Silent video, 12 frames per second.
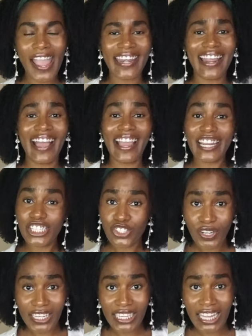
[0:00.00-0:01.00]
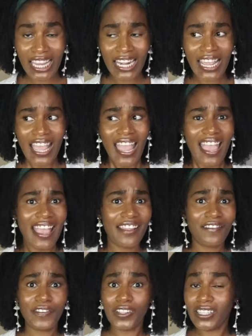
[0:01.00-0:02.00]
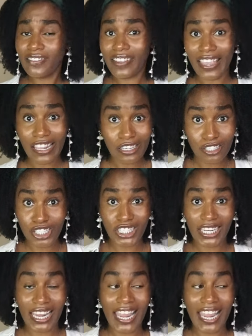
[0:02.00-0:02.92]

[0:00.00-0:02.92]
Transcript: and hydrated and full of energy,